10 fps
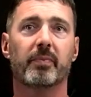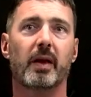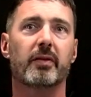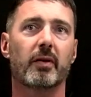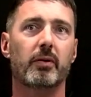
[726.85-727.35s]

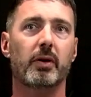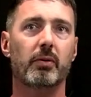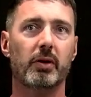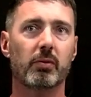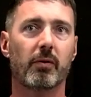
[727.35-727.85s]
And so
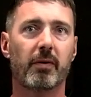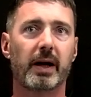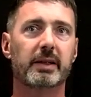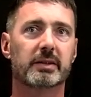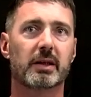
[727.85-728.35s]
you will
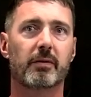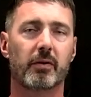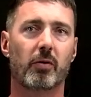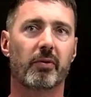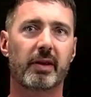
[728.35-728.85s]
find yourself in
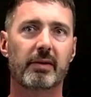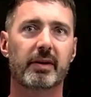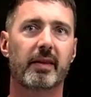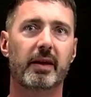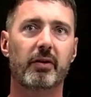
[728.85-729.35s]
almost
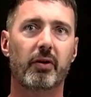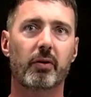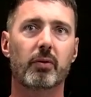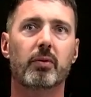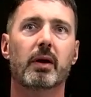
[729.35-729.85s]
everything you
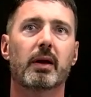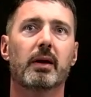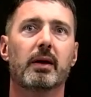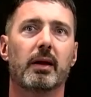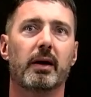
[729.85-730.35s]
do,
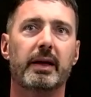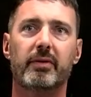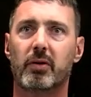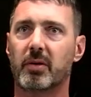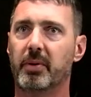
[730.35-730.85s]
even
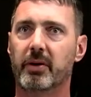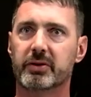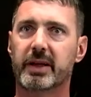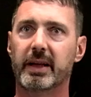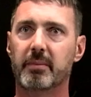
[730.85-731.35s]
though computers are
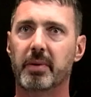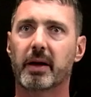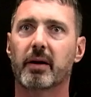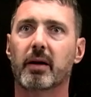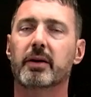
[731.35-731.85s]
getting
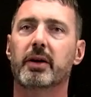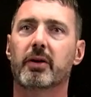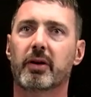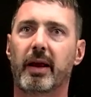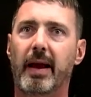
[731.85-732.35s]
better, you're
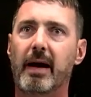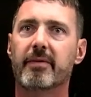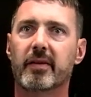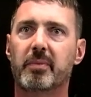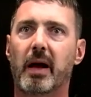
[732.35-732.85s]
going to have
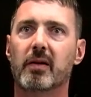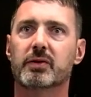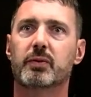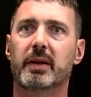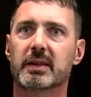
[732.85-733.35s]
this balance
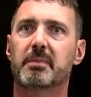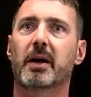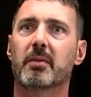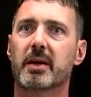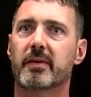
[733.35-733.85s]
between
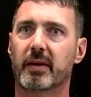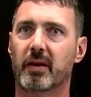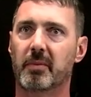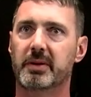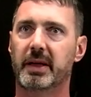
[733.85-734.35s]
experiments and
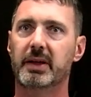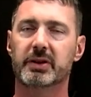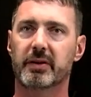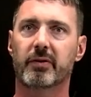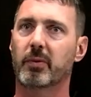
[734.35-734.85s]

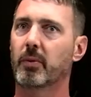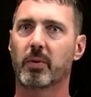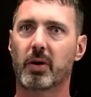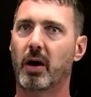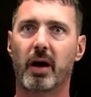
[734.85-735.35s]
computations. We're
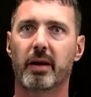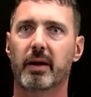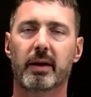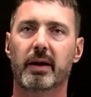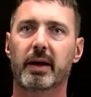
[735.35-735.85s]
not
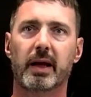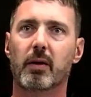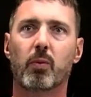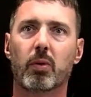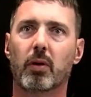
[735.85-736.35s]
in a
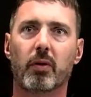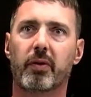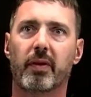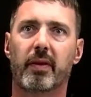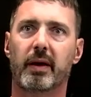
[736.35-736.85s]
world
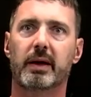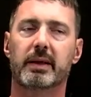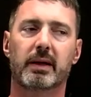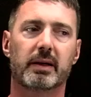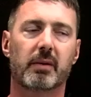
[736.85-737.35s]

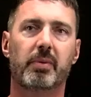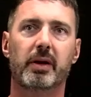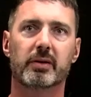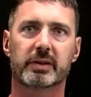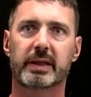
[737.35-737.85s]
that
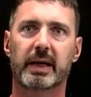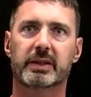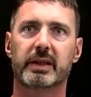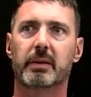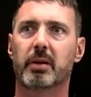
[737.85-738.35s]
computers can
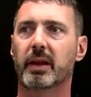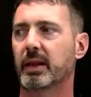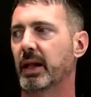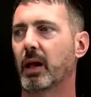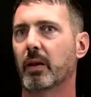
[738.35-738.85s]
actually completely
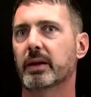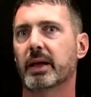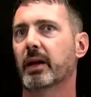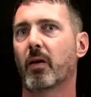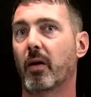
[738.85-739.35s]
nail it.
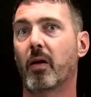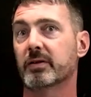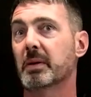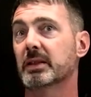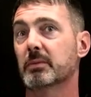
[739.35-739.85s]
And I'll
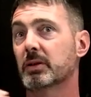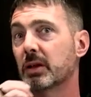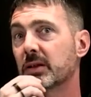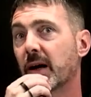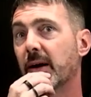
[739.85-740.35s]
spend some
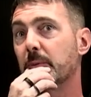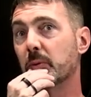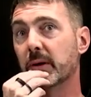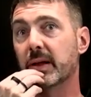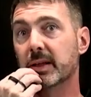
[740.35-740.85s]
good time
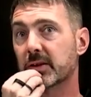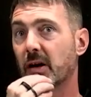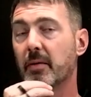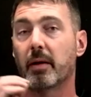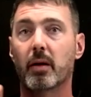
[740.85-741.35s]
really
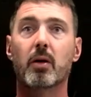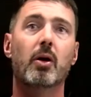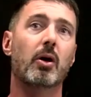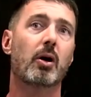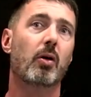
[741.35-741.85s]
describing
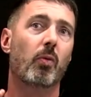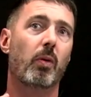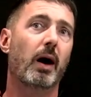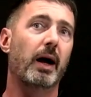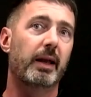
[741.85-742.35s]

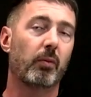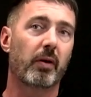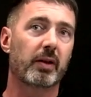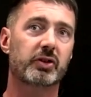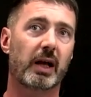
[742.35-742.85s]
why and what
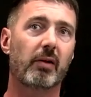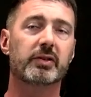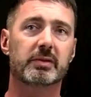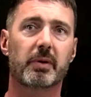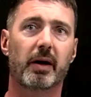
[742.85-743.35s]
are the
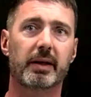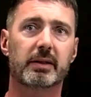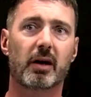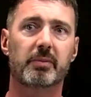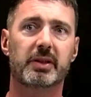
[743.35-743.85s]
challenges behind
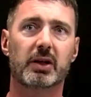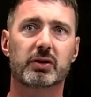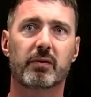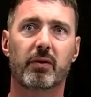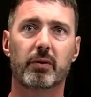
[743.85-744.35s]

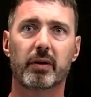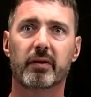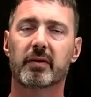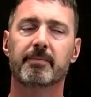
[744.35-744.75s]
computational fluids.